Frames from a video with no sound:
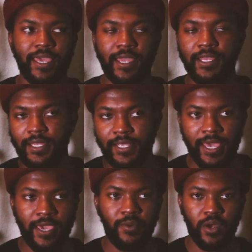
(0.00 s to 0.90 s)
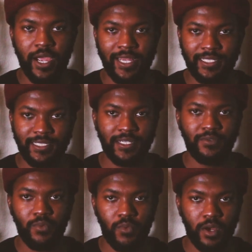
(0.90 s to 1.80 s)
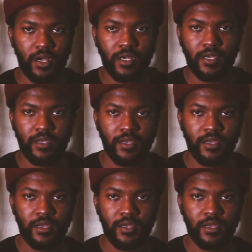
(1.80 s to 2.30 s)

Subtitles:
any day where I didn't work,